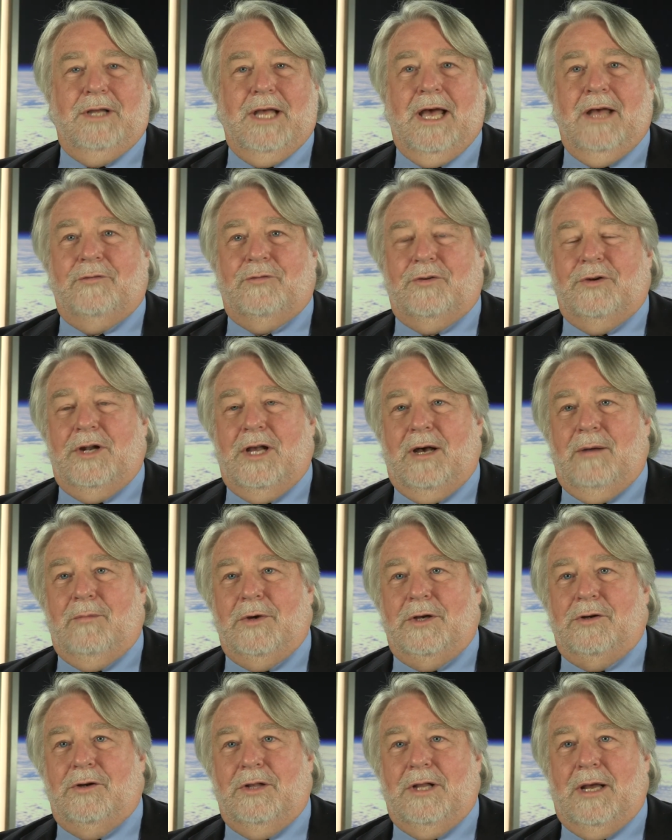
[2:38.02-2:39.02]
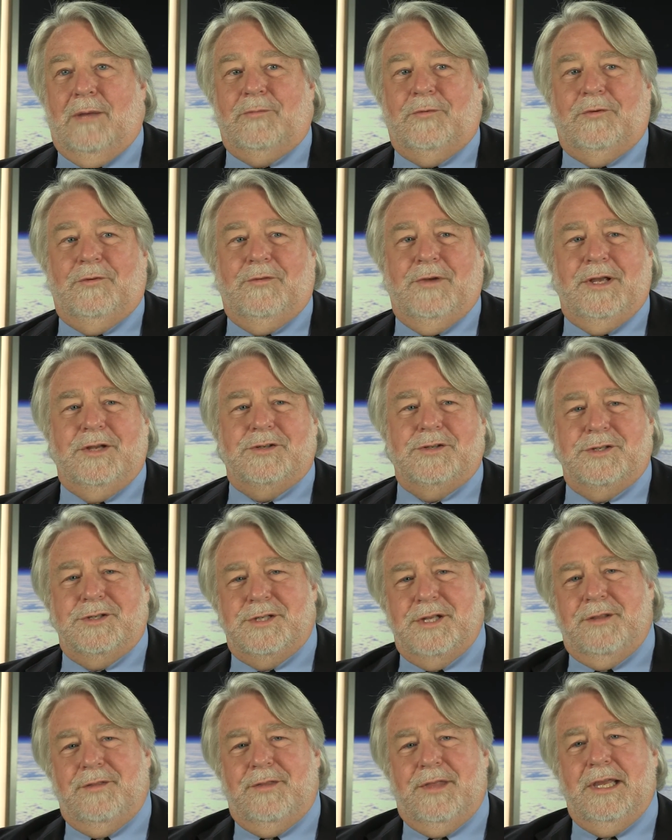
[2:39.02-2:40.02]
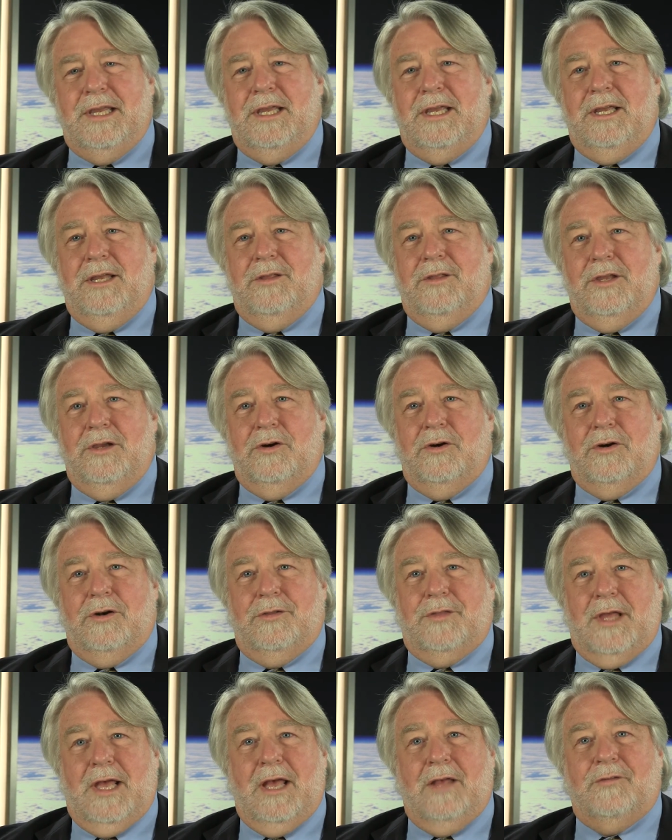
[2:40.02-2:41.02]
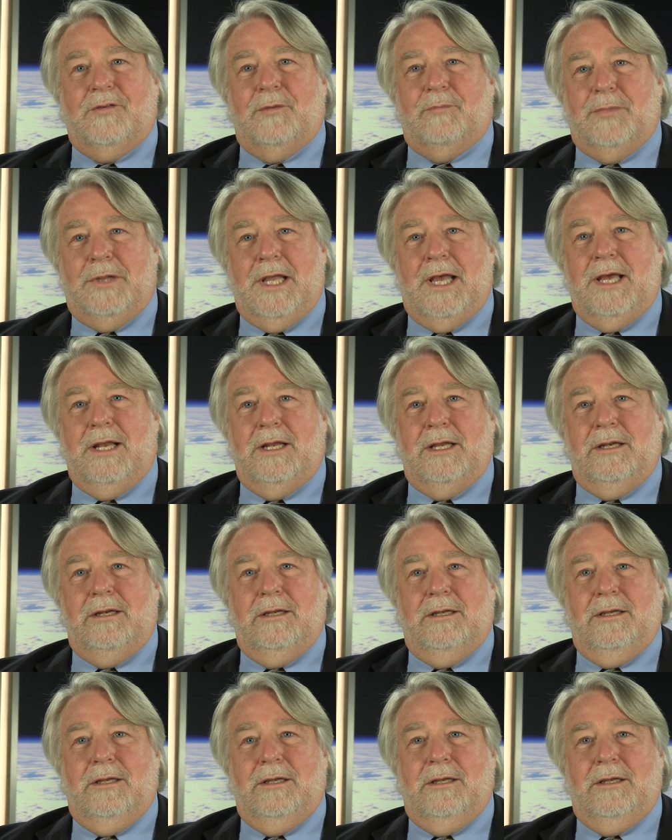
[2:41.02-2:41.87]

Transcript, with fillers: astronomical observations and thinking of the Earth as a planet,